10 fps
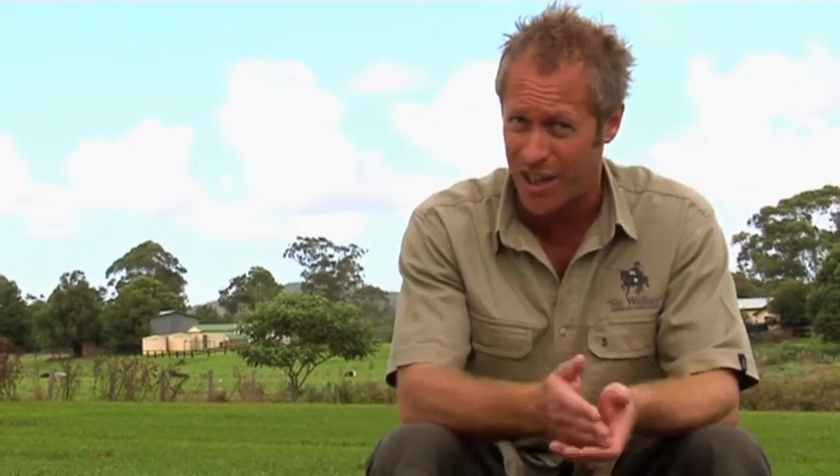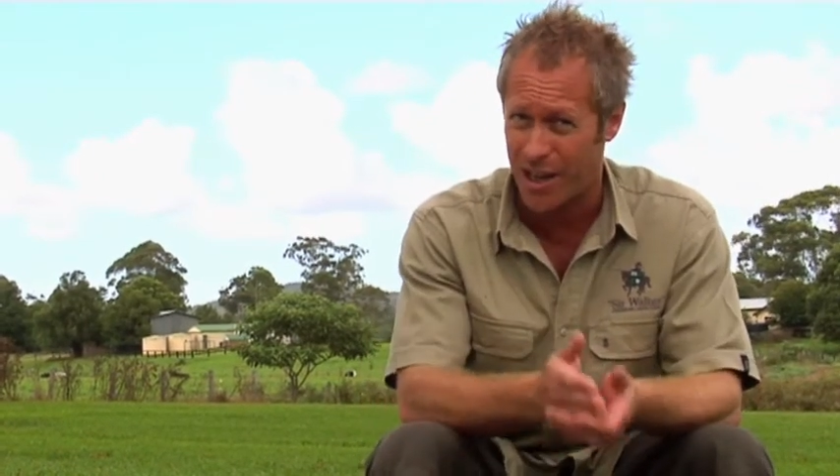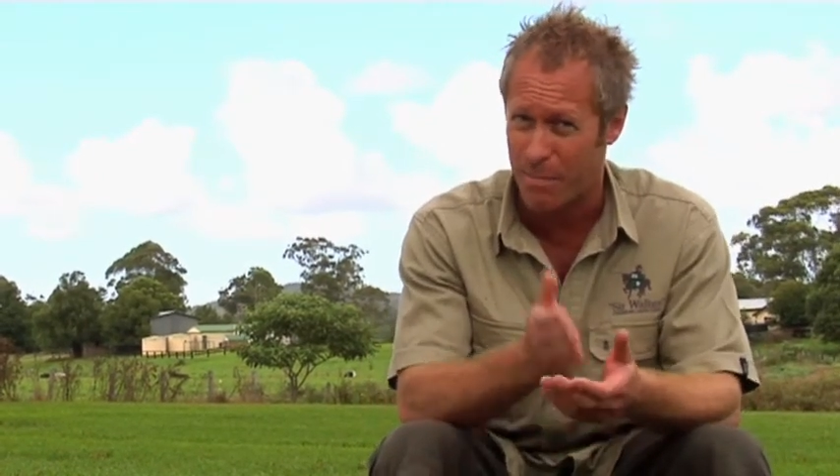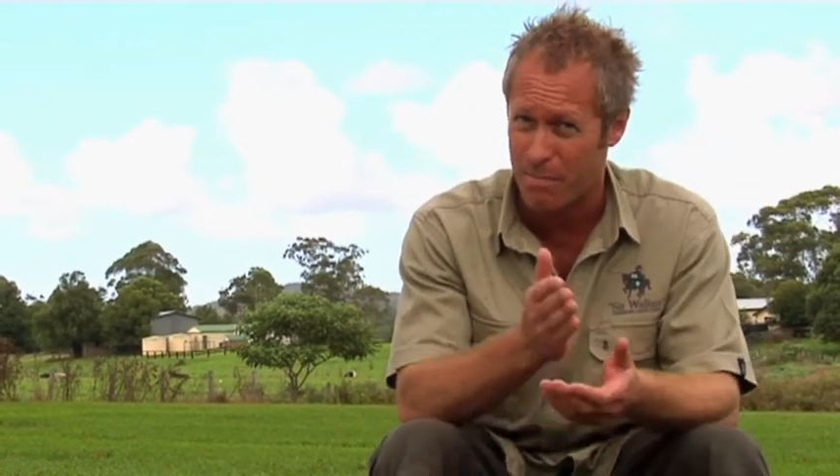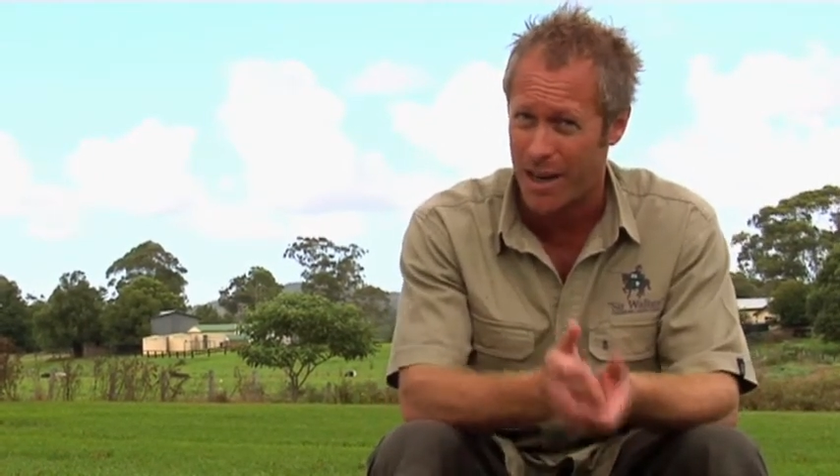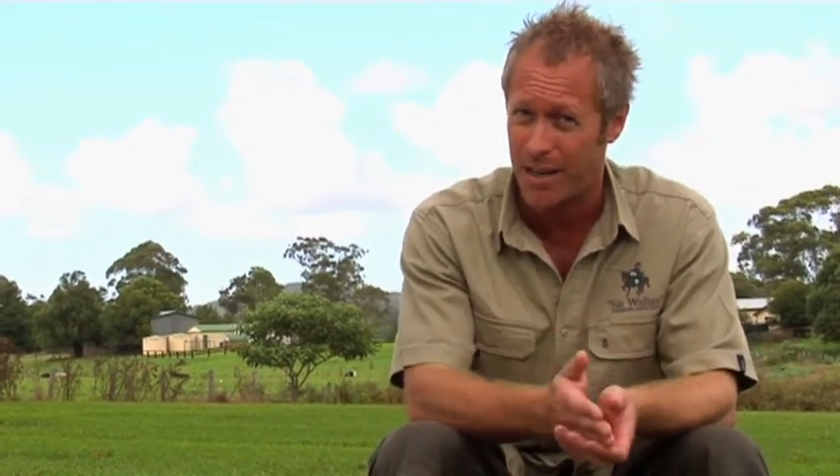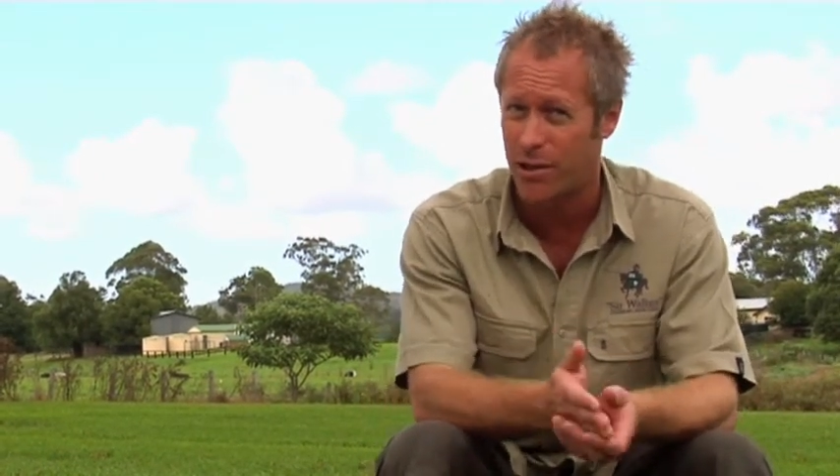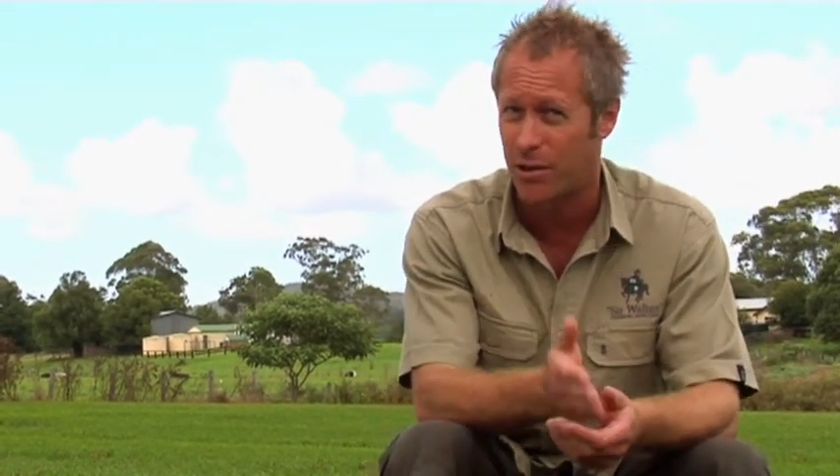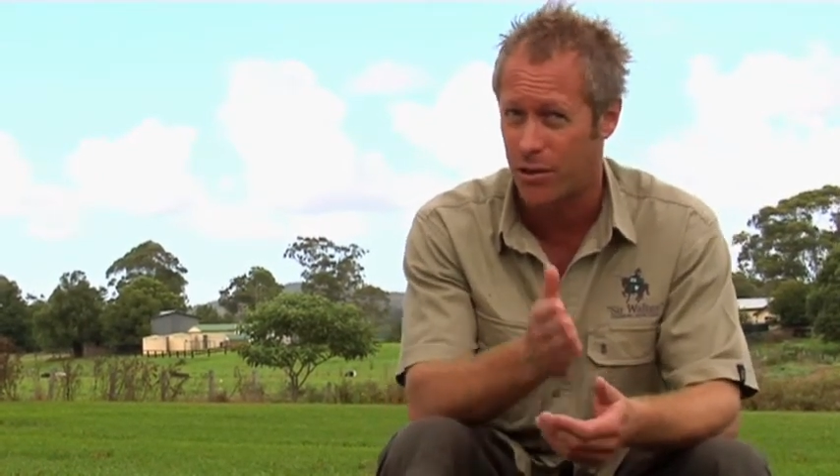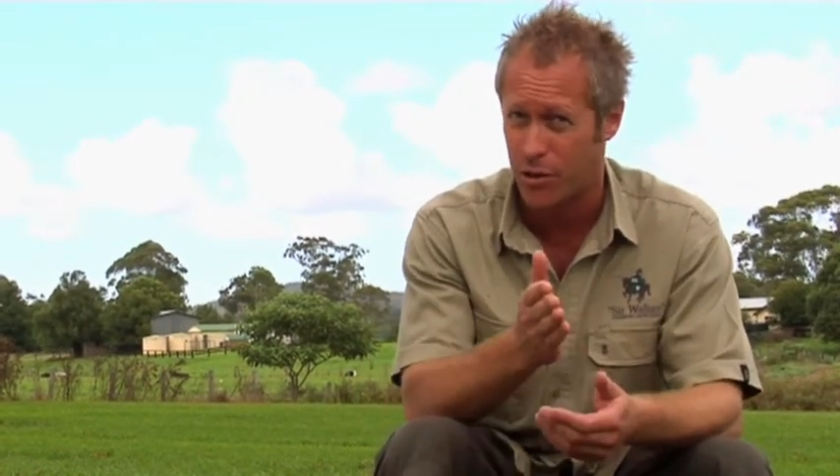care
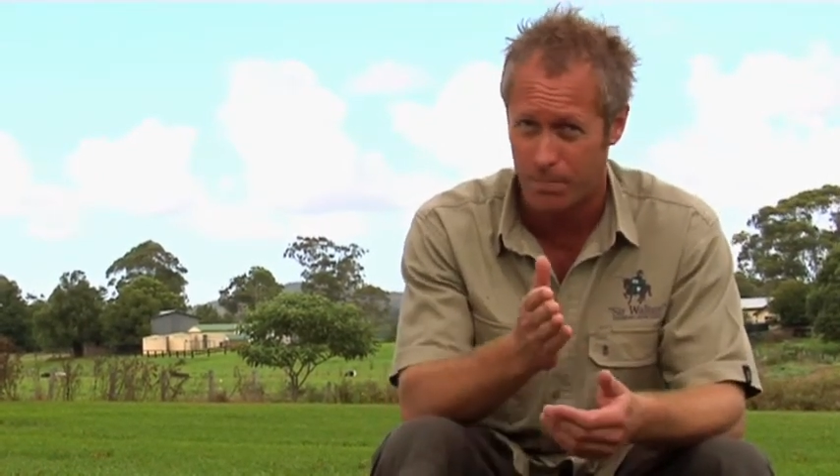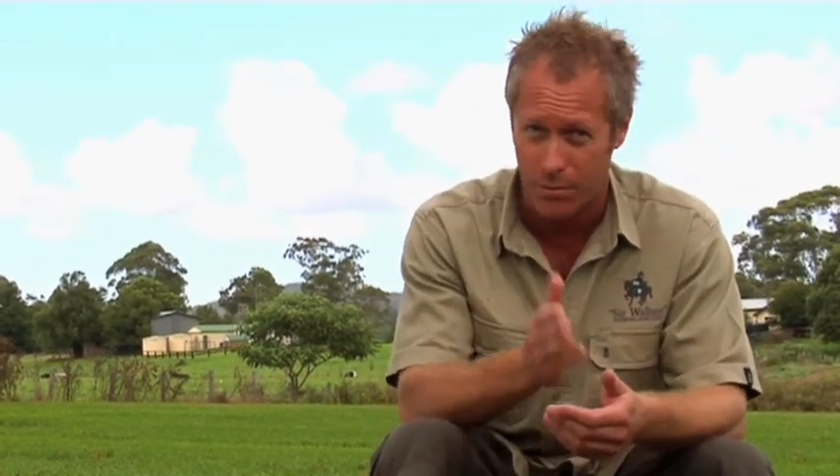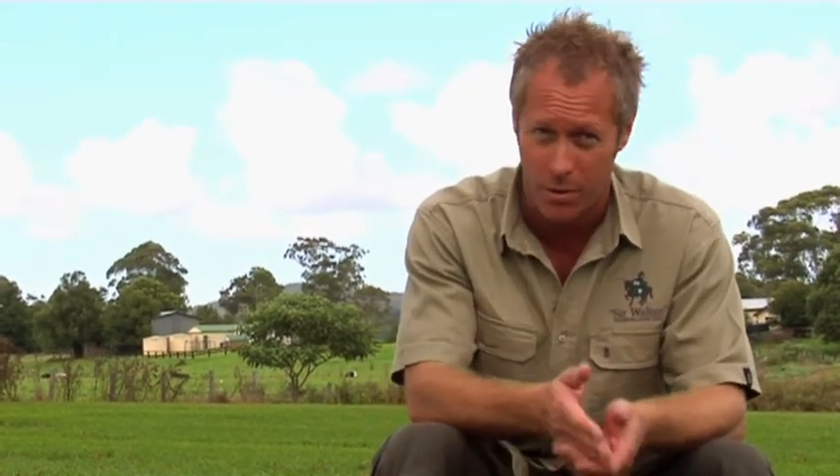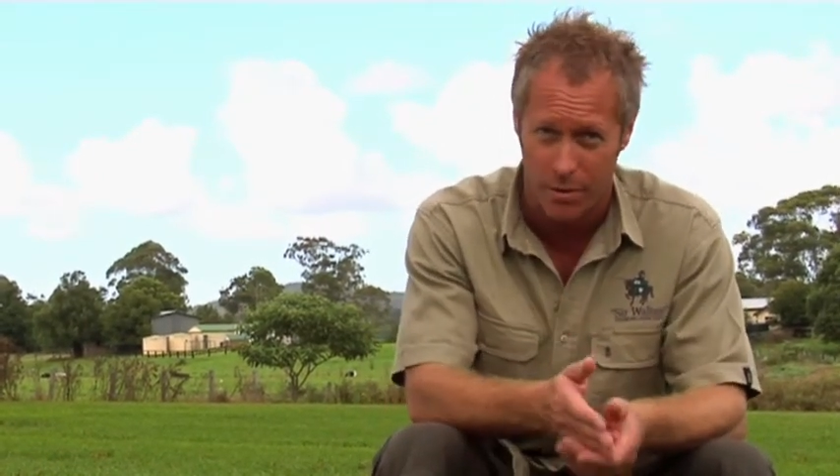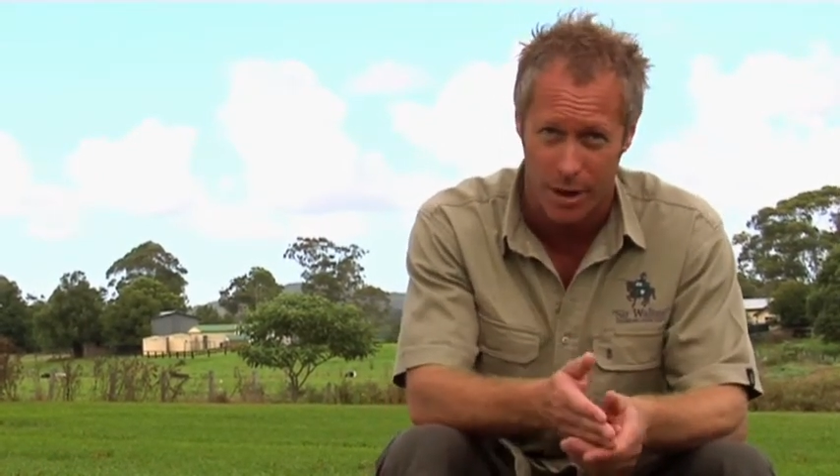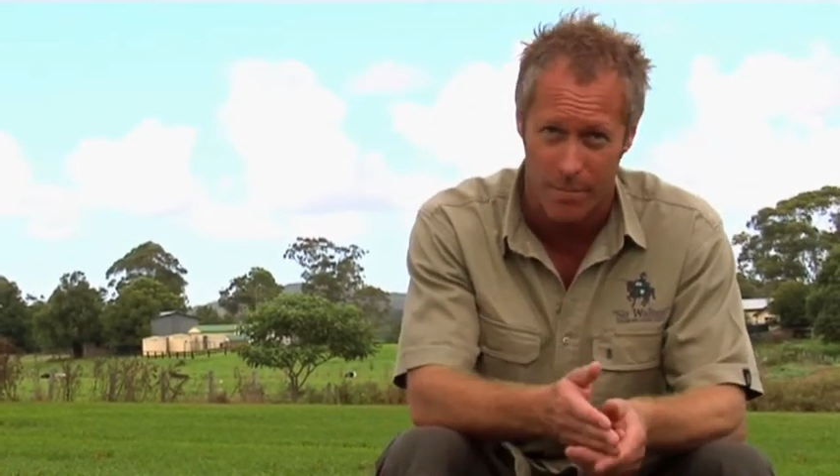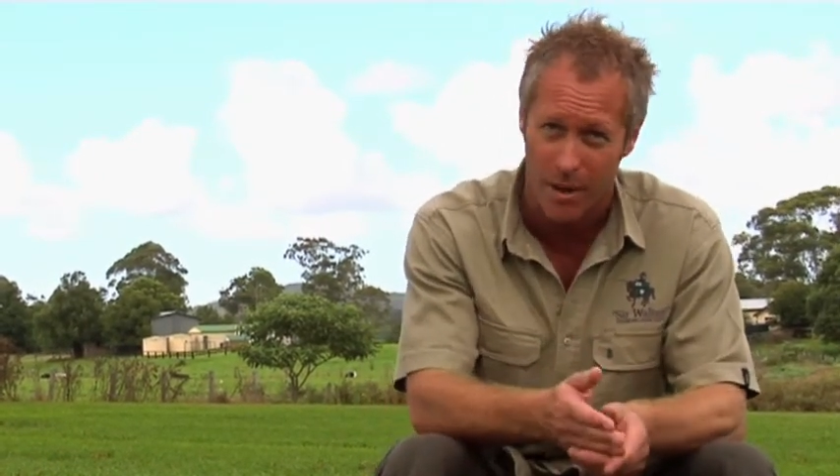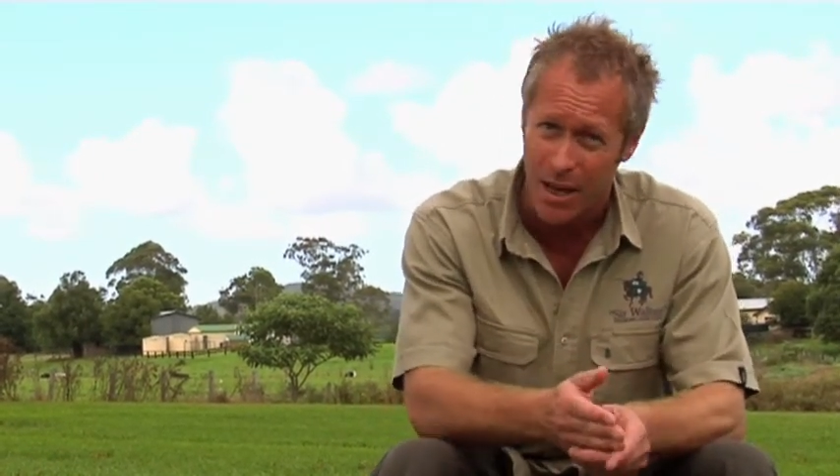maintenance program.